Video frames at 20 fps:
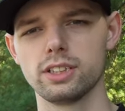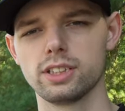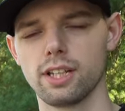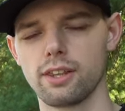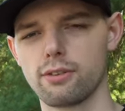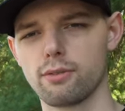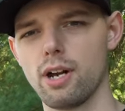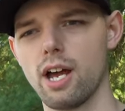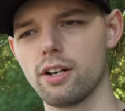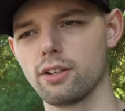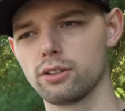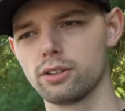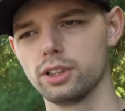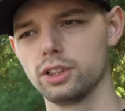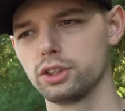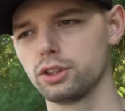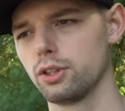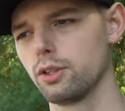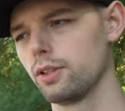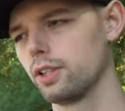It's a throttle
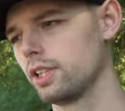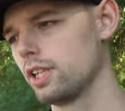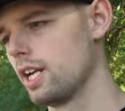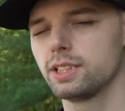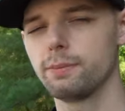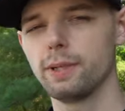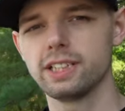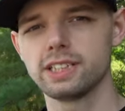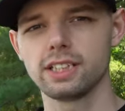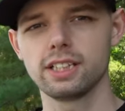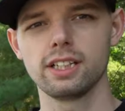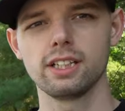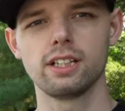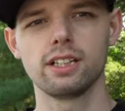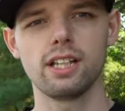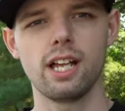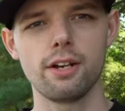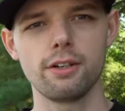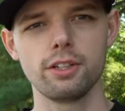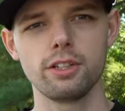controller. It's basically going to
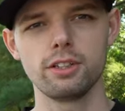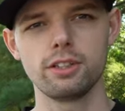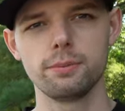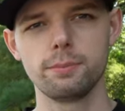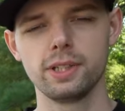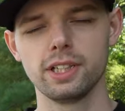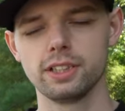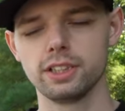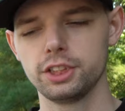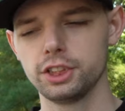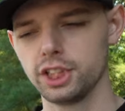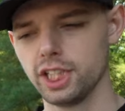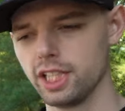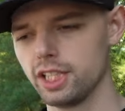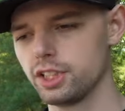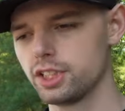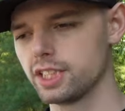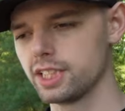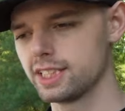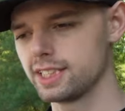allow you to be able to
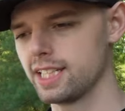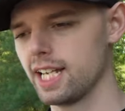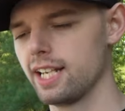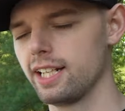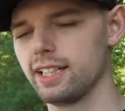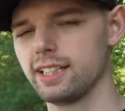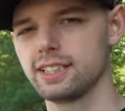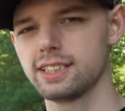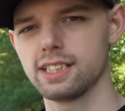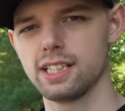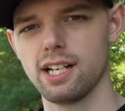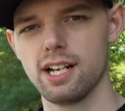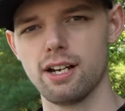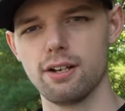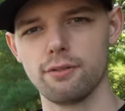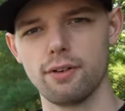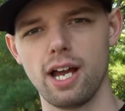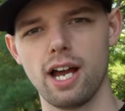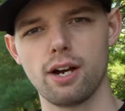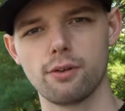change the settings
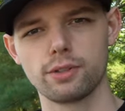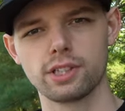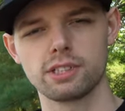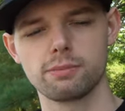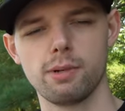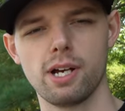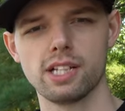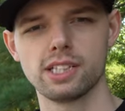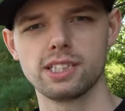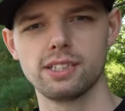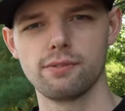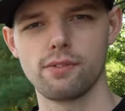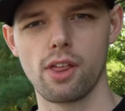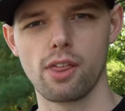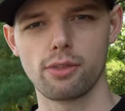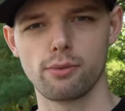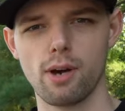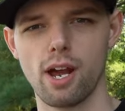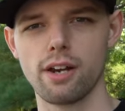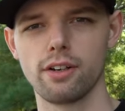of how responsive the
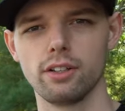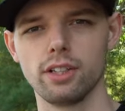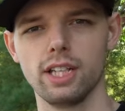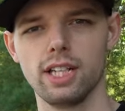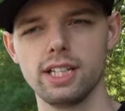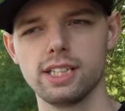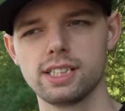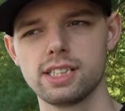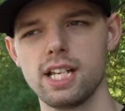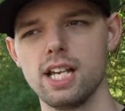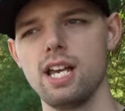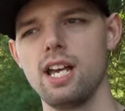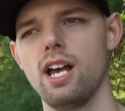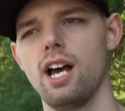throttle is.